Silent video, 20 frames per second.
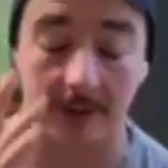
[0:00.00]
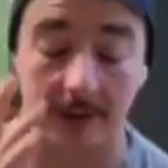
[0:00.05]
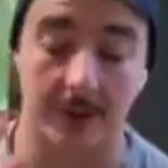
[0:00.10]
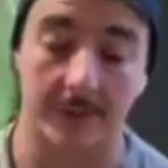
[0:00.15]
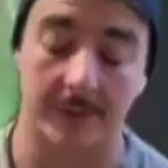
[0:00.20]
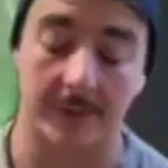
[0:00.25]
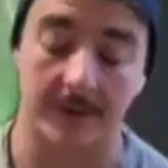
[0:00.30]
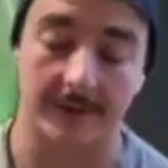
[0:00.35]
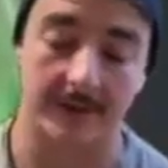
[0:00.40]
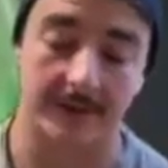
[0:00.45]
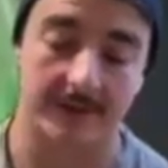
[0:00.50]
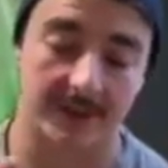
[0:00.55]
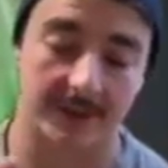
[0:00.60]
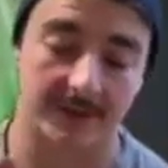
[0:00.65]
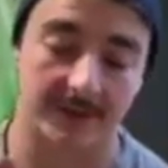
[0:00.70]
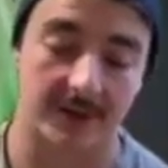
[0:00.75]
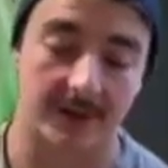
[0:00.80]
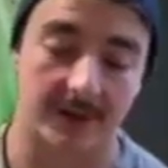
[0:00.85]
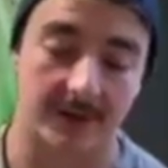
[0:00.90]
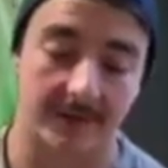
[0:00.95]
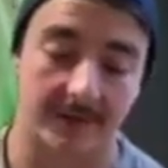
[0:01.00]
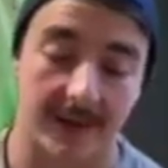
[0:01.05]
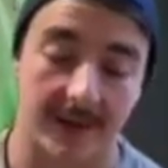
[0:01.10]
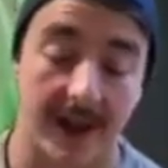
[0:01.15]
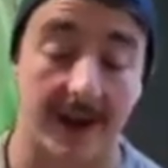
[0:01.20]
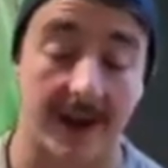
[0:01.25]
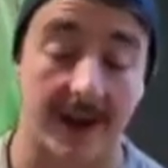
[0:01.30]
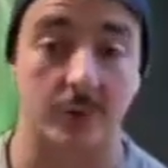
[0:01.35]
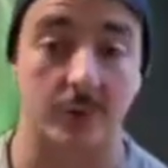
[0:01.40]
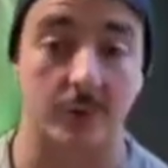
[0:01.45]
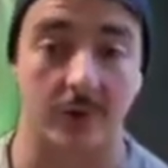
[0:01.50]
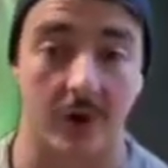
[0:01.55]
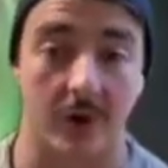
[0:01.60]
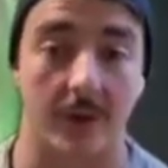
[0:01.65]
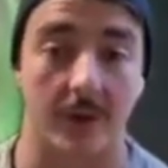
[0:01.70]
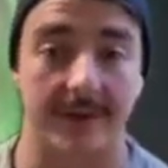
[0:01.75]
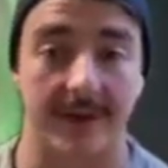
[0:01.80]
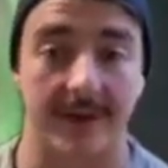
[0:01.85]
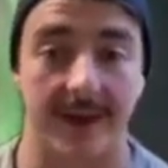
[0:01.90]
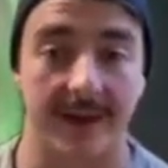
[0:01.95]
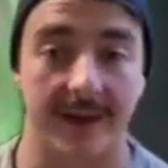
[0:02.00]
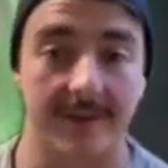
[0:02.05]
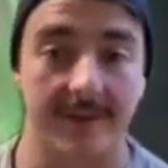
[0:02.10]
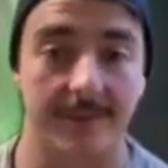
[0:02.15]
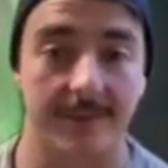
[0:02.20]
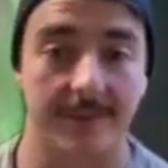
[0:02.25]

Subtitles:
a little bit to touch on the actual comp day